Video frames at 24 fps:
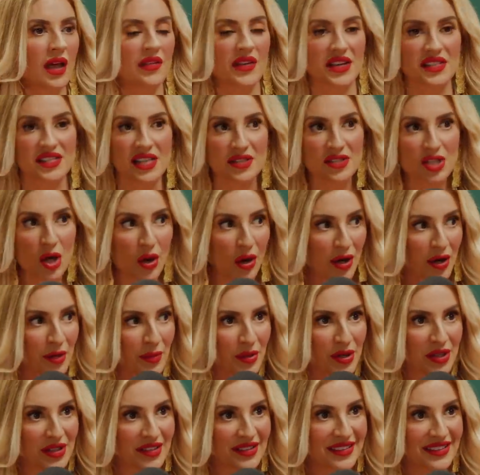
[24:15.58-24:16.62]
That like, sounds
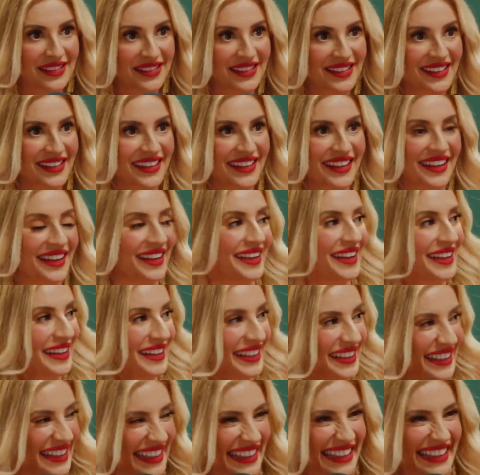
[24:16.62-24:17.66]
horrible. This is what you do.
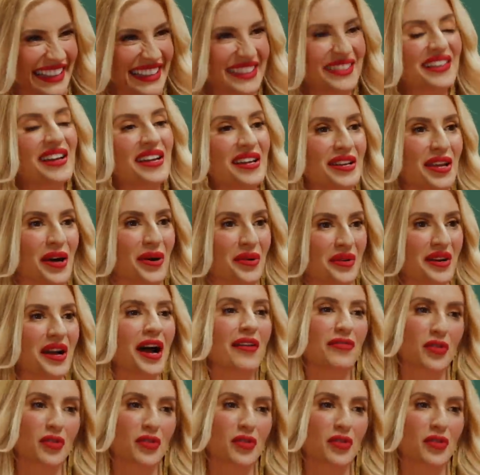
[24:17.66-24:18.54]
But it's amazing.